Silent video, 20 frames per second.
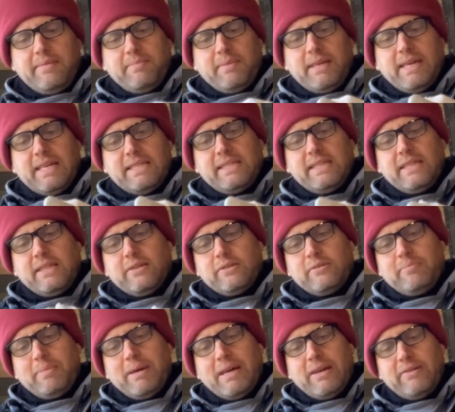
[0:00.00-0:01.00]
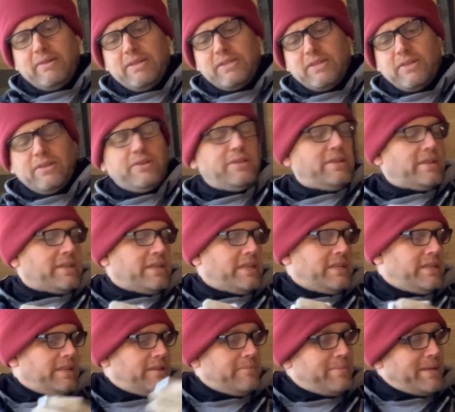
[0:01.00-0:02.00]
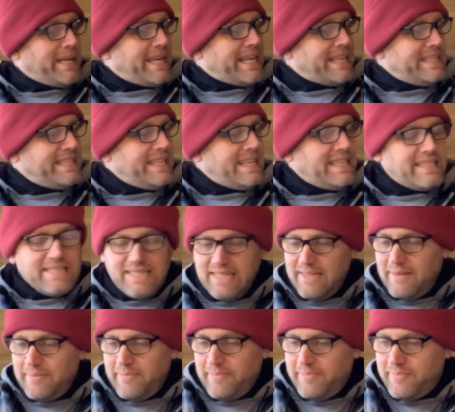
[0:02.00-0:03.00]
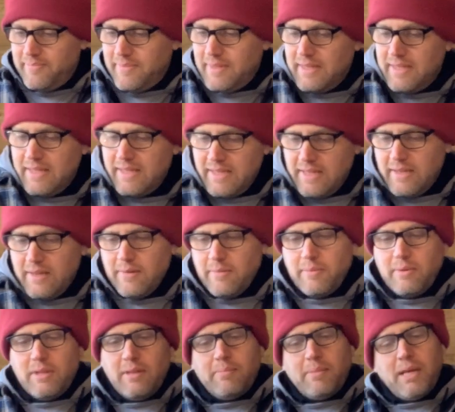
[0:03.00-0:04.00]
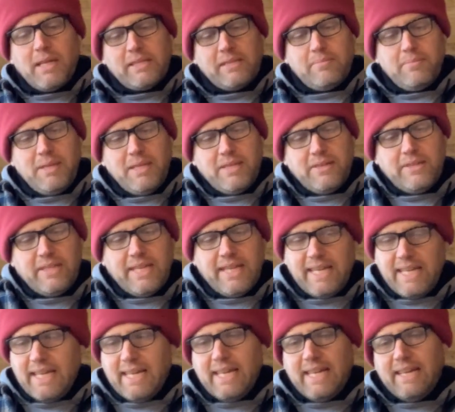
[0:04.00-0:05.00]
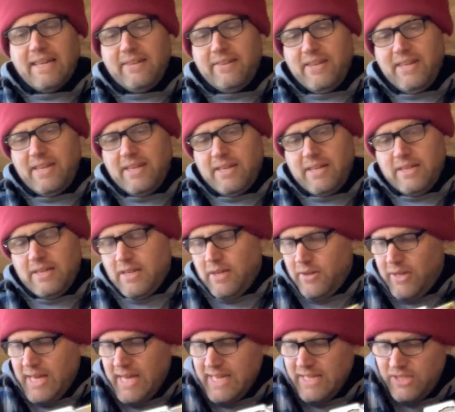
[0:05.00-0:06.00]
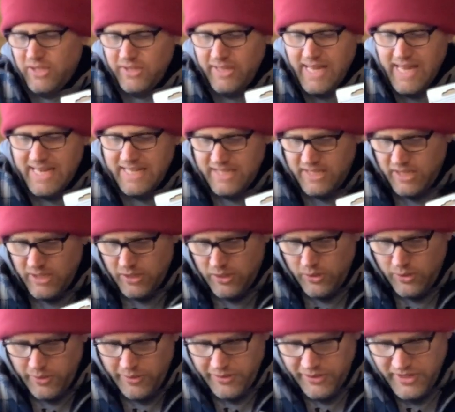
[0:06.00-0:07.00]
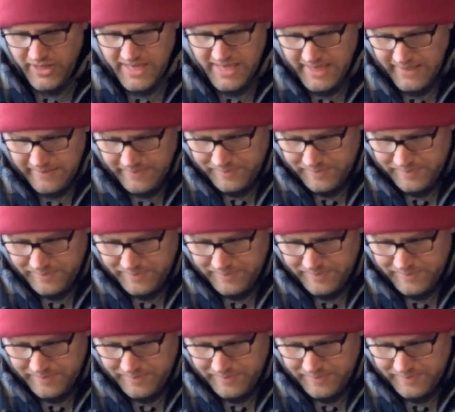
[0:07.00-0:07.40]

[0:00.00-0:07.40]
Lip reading: guessing those batteries are no longer good, but I can test them with a multimeter that I got out of here. Okay, so that is the whole thing.